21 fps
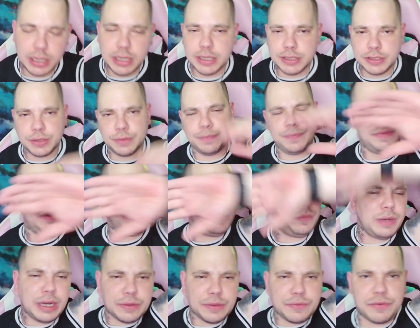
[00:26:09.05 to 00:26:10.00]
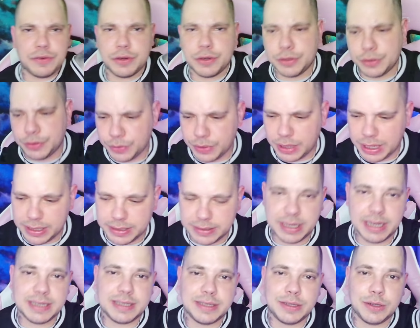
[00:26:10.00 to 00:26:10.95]
So without further ado, guys,
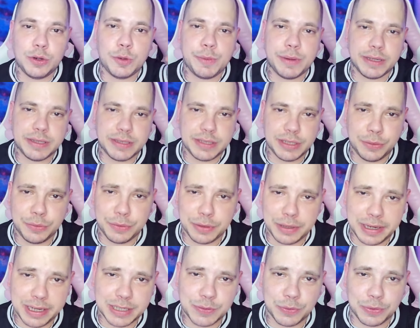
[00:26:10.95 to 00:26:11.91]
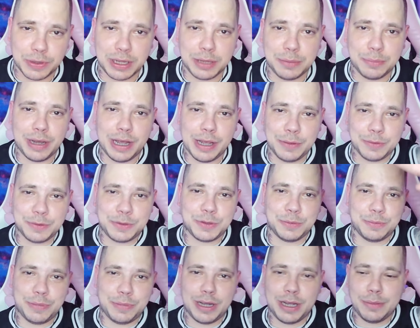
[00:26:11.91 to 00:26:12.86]
I hope I see you in the next one. And bye,
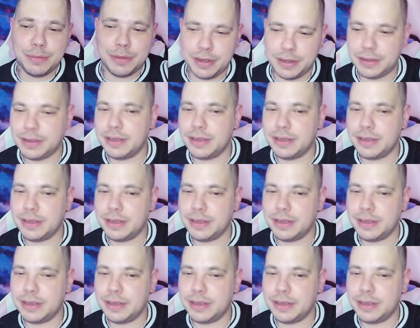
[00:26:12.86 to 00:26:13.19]
YouTube. Bye bye.